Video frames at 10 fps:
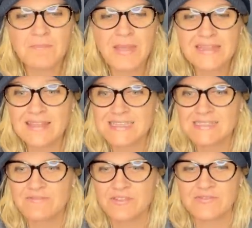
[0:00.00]
Paid less
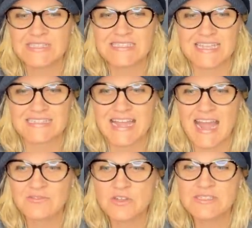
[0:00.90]
than fifty cents.
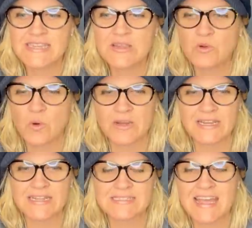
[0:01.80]
After seeing
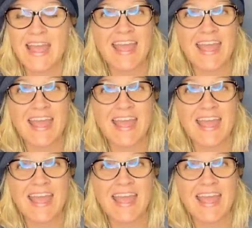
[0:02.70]
Courtney's,